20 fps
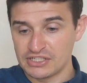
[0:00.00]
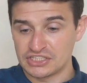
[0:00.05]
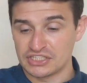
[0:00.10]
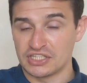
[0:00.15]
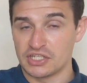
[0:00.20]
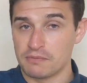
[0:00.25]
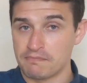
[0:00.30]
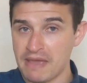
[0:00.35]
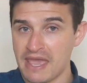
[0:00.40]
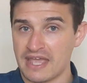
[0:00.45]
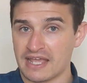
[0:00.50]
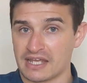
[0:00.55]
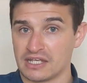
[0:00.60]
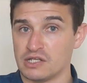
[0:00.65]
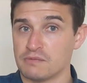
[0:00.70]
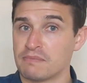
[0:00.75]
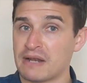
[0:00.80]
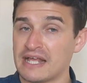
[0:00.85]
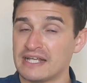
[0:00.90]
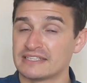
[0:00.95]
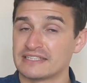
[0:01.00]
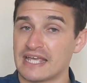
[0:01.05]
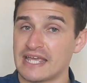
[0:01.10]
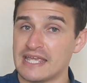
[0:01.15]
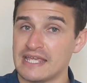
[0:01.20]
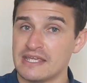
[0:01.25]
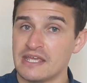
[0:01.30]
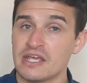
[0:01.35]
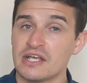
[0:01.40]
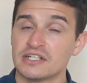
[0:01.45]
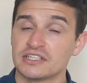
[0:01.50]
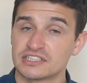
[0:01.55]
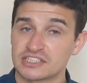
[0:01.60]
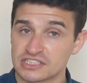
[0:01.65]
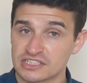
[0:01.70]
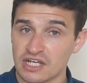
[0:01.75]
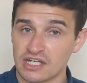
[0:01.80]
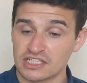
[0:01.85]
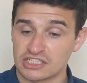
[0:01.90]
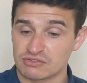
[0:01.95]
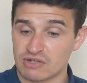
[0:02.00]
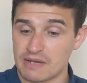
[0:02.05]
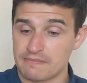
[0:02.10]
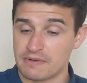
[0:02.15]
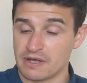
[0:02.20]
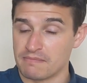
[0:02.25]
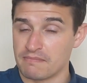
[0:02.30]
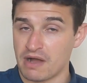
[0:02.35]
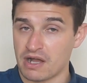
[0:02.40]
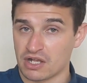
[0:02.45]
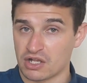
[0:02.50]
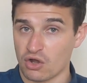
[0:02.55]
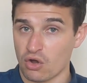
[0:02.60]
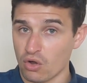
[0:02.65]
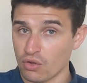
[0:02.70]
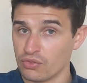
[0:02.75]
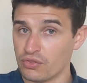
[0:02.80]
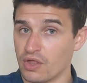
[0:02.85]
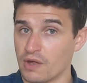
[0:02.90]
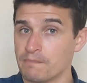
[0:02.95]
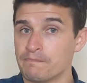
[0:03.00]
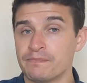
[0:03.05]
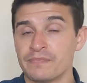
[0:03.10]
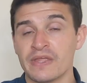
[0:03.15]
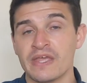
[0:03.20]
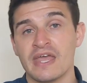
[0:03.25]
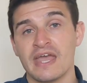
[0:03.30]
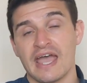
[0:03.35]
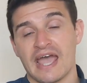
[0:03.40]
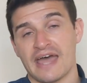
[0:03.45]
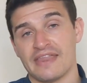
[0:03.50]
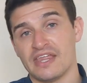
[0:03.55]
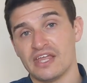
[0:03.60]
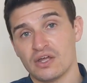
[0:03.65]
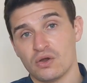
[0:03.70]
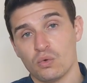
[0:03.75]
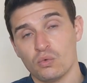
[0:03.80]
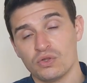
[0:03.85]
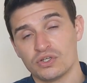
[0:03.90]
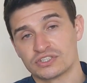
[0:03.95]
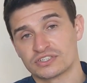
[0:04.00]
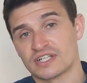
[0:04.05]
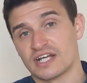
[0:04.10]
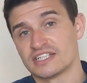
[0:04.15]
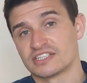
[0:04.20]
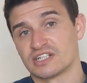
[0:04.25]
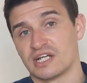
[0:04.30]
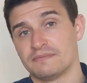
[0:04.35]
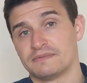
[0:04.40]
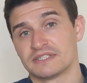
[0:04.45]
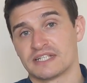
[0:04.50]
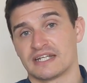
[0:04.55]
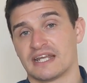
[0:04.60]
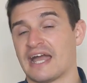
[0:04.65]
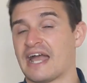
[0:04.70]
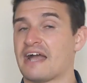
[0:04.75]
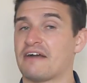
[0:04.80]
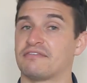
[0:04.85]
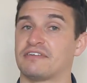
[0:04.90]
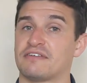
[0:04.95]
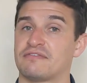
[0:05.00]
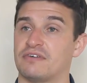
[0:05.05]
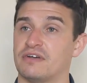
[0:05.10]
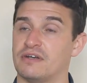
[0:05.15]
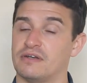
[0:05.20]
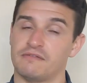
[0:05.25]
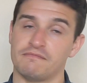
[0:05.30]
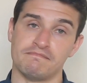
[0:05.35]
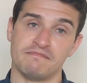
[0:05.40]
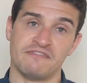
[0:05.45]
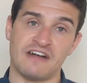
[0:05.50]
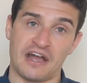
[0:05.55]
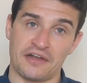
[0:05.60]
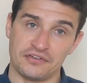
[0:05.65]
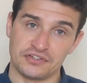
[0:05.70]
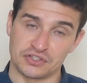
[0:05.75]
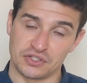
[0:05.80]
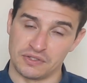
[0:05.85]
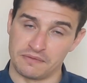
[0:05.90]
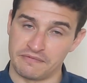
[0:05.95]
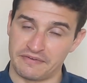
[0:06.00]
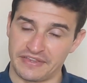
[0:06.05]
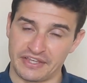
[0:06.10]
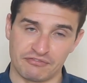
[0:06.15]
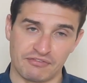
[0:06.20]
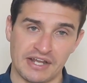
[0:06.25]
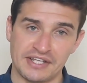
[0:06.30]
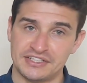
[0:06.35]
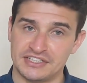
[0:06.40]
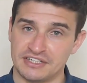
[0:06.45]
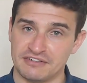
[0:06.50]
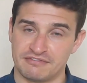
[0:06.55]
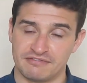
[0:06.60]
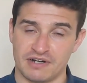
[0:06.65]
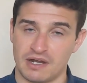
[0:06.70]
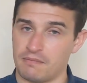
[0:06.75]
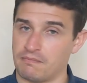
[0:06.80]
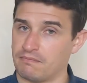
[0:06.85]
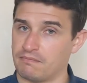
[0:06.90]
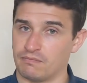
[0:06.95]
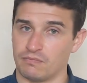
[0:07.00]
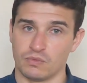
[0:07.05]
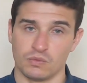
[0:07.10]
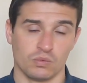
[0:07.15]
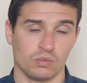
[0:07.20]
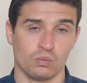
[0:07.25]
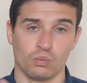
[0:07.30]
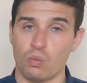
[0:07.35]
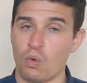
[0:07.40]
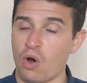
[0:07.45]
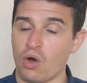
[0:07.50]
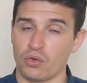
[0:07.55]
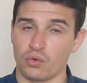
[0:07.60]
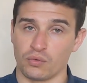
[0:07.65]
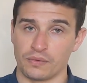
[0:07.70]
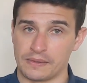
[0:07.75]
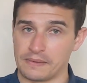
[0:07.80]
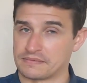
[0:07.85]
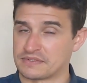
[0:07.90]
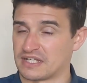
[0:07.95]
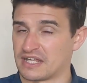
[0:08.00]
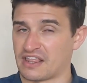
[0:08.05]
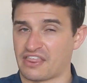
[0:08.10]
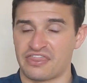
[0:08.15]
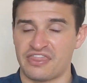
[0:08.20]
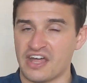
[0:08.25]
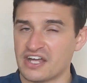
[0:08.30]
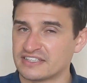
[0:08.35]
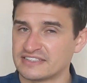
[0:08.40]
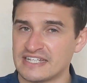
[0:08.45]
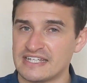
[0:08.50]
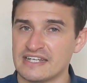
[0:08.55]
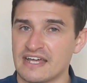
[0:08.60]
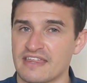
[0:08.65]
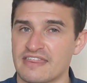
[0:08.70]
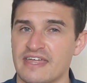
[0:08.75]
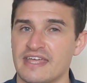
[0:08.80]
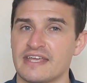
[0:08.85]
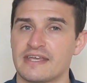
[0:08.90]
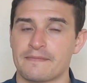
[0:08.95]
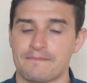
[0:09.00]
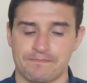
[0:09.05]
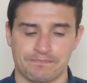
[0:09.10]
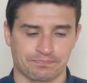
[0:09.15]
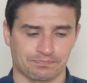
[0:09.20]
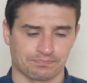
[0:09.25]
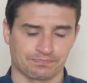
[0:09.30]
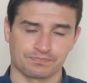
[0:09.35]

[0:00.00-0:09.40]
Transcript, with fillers: region that you pick, and you place a skyscraper marker on them. And then all those skyscrapers are going to have different values on them, I think ranging from 1 all the way up to like 13, I think.